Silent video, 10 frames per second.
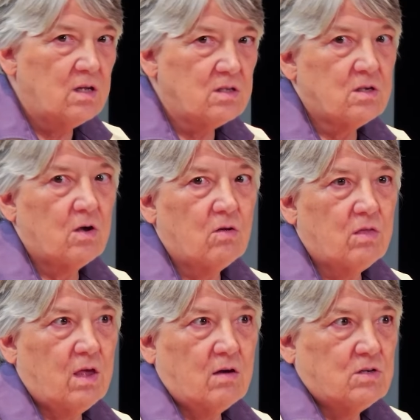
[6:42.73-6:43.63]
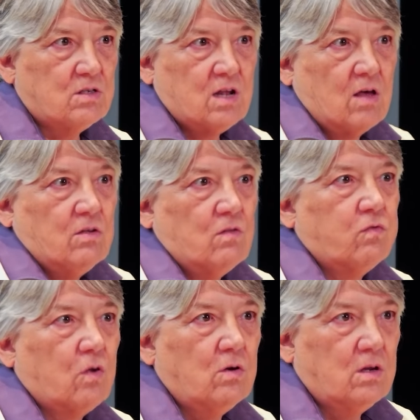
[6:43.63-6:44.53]
And so they are just out there
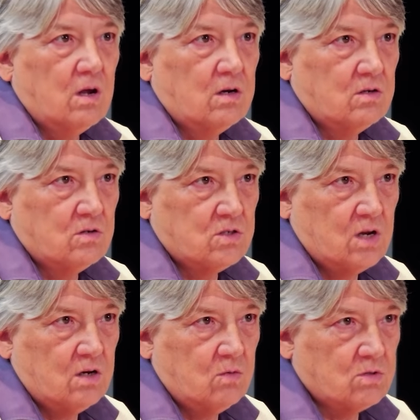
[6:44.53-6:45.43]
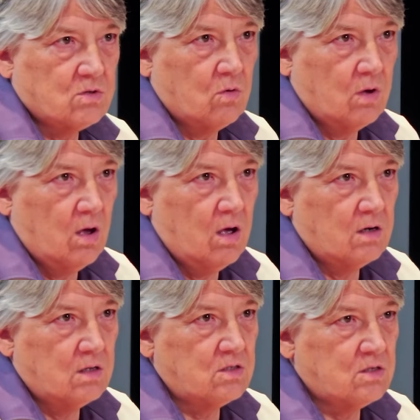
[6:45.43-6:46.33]
floating, not understanding what's going
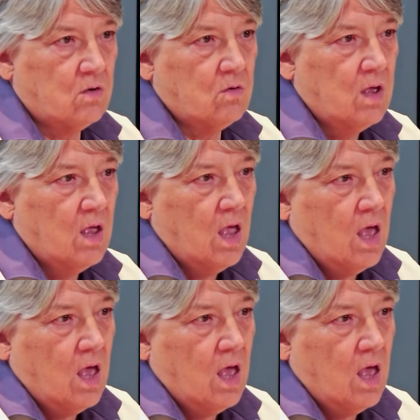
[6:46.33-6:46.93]
on. And so